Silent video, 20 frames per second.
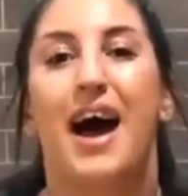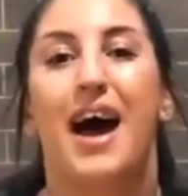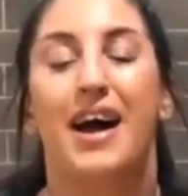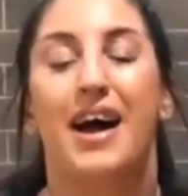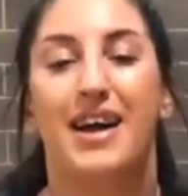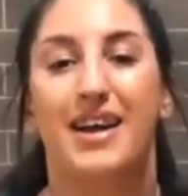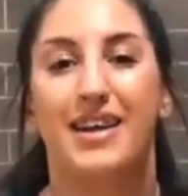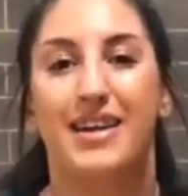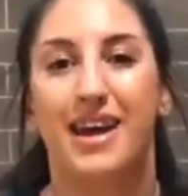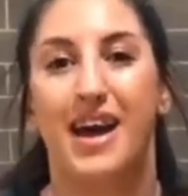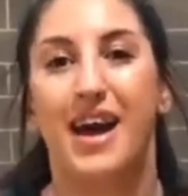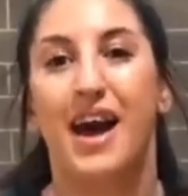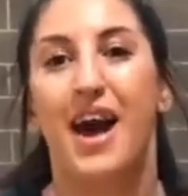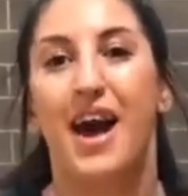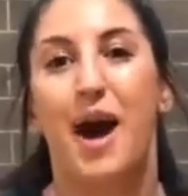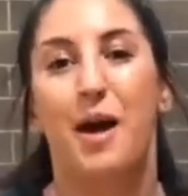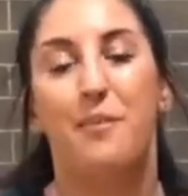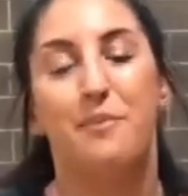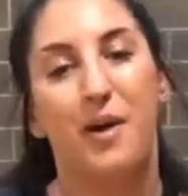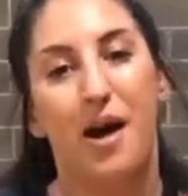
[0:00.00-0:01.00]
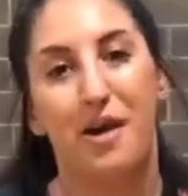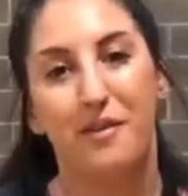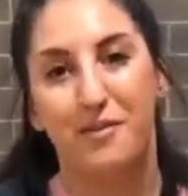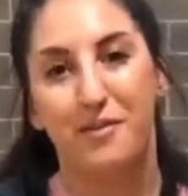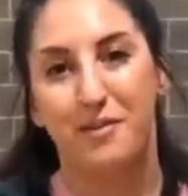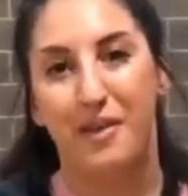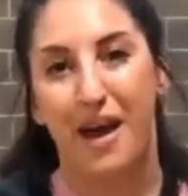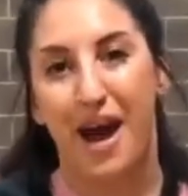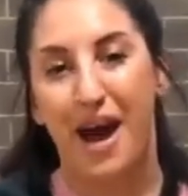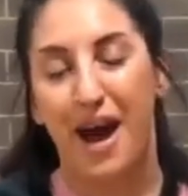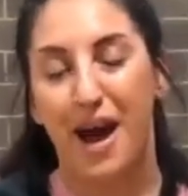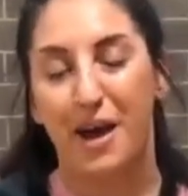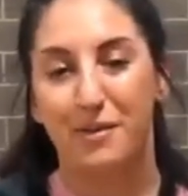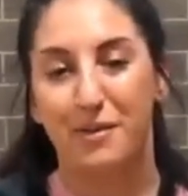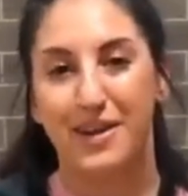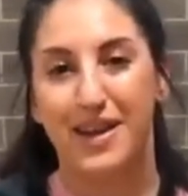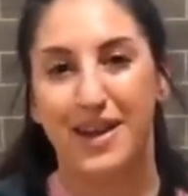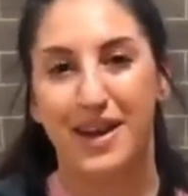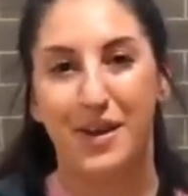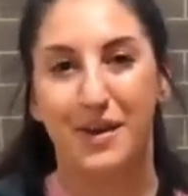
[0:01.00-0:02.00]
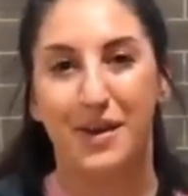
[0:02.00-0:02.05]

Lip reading: And apart from that, I will see